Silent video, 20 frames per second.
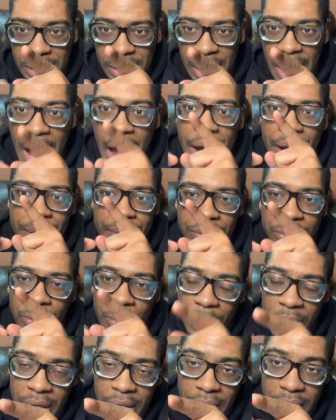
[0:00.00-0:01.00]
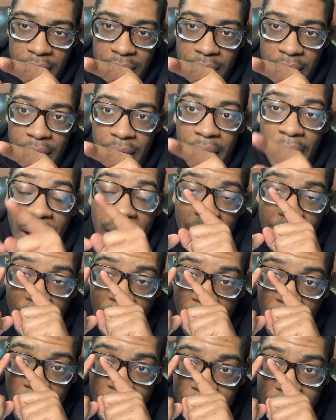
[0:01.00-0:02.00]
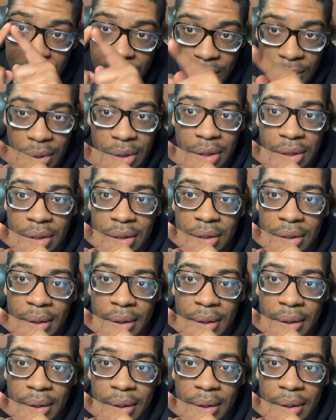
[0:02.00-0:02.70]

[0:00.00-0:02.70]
I tweeted, I tweeted.